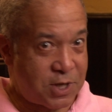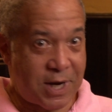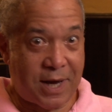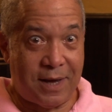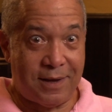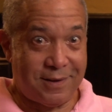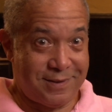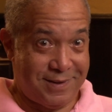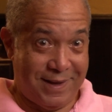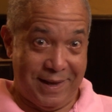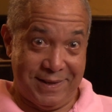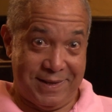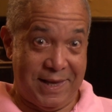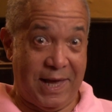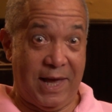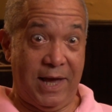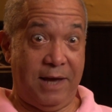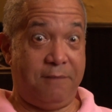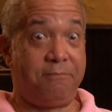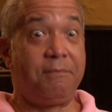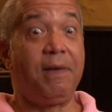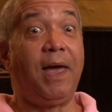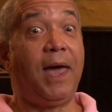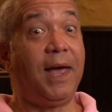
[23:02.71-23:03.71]
child at that
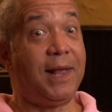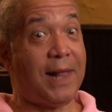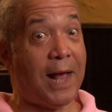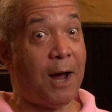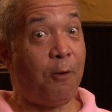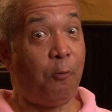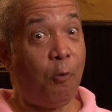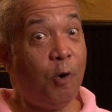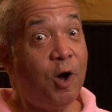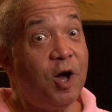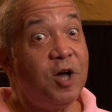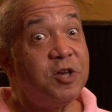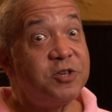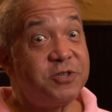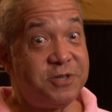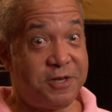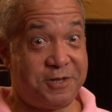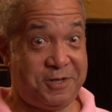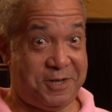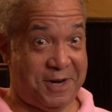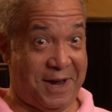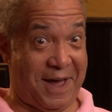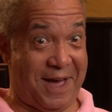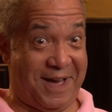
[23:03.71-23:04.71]
time. And I was a
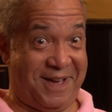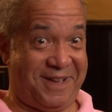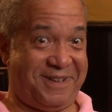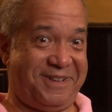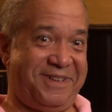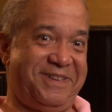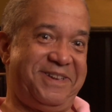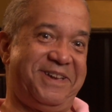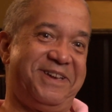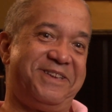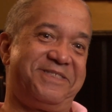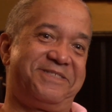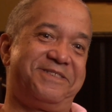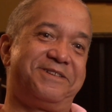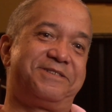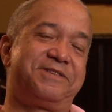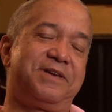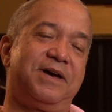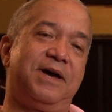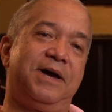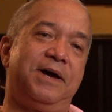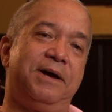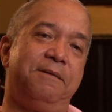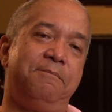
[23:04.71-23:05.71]
child at the
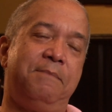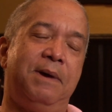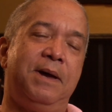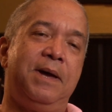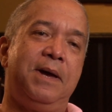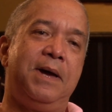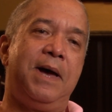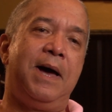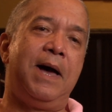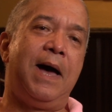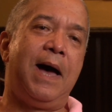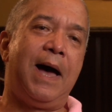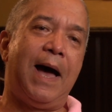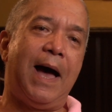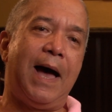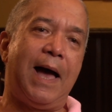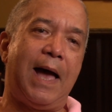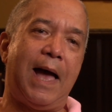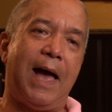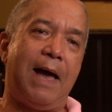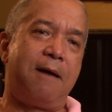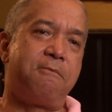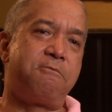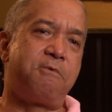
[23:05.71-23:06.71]
time.
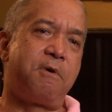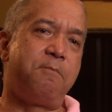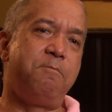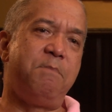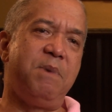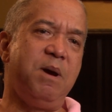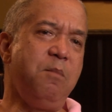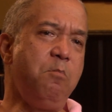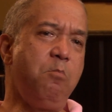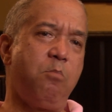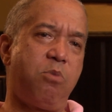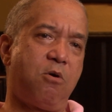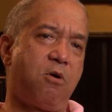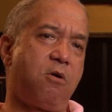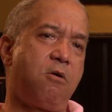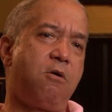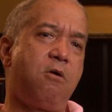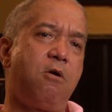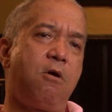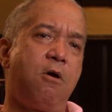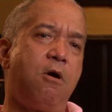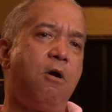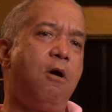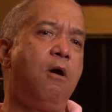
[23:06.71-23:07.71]
I
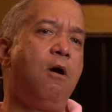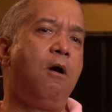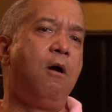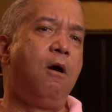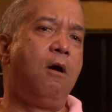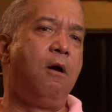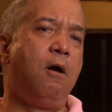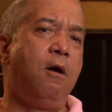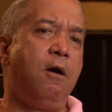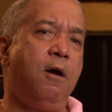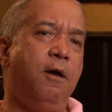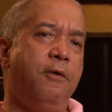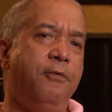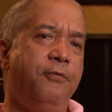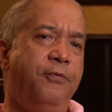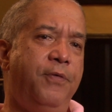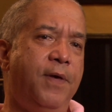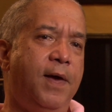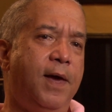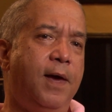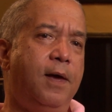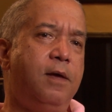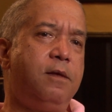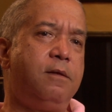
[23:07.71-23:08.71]
remember
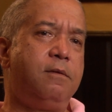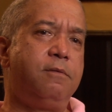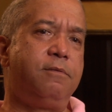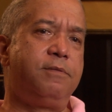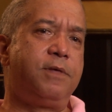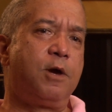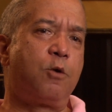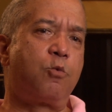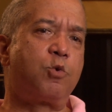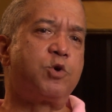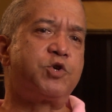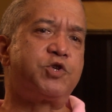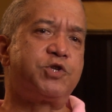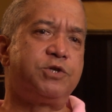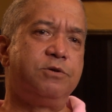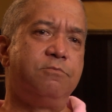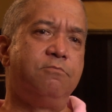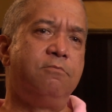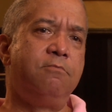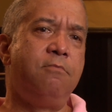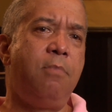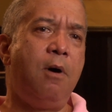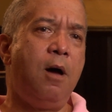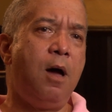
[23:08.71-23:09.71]
that there were
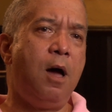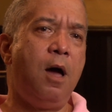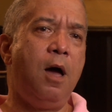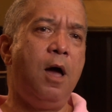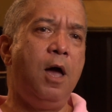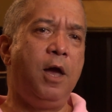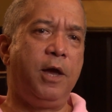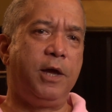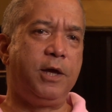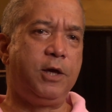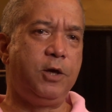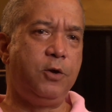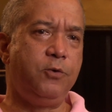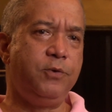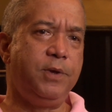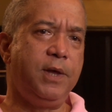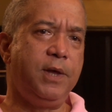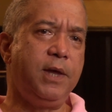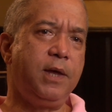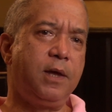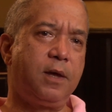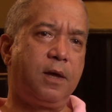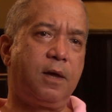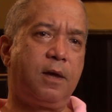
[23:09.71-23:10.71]
some
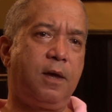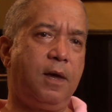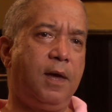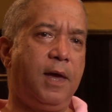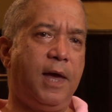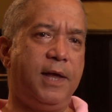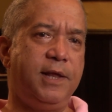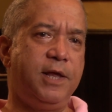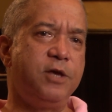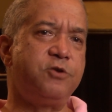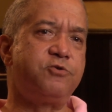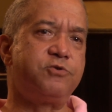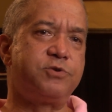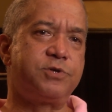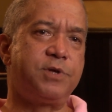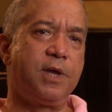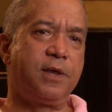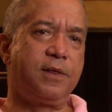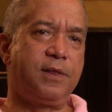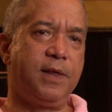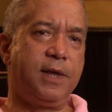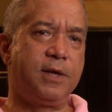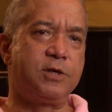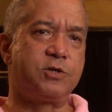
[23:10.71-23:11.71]
unique and
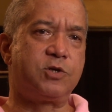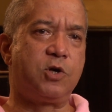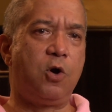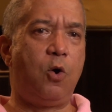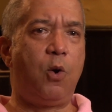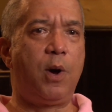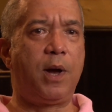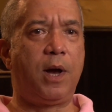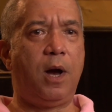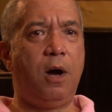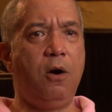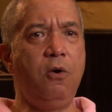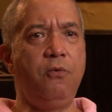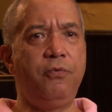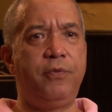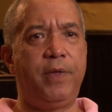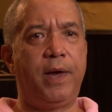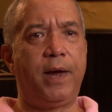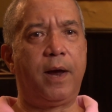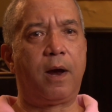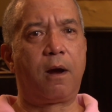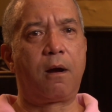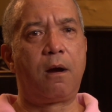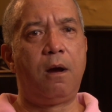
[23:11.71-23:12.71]
interesting things going on
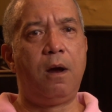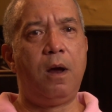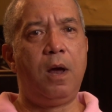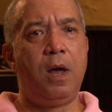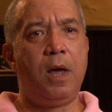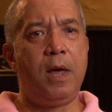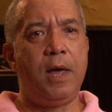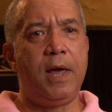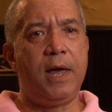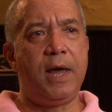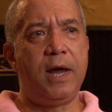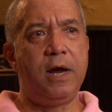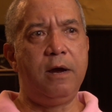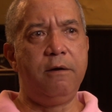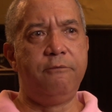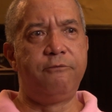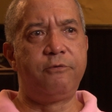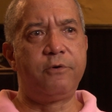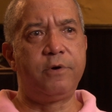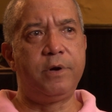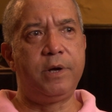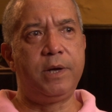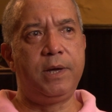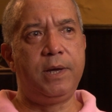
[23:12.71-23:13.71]
there.
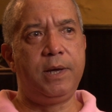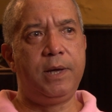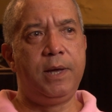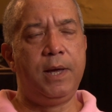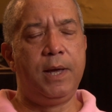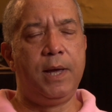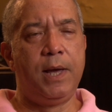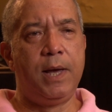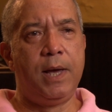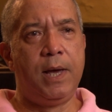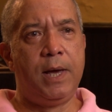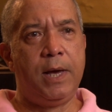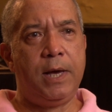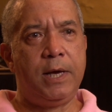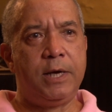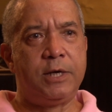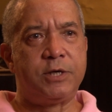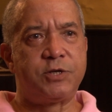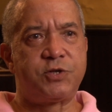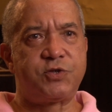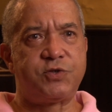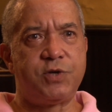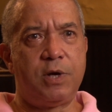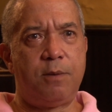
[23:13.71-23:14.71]
Every
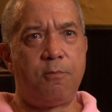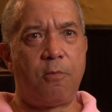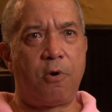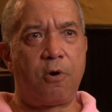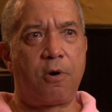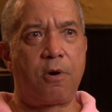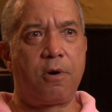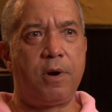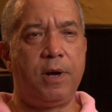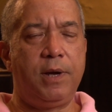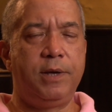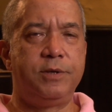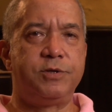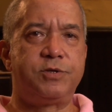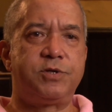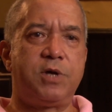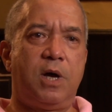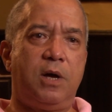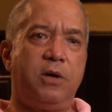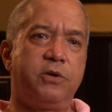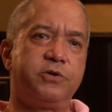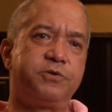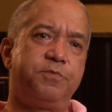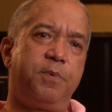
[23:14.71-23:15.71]
summer in
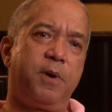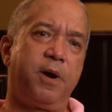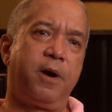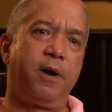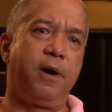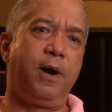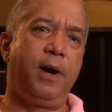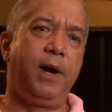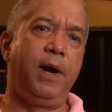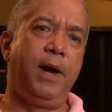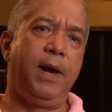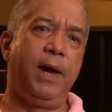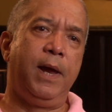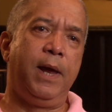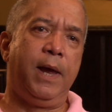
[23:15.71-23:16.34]
Salisbury,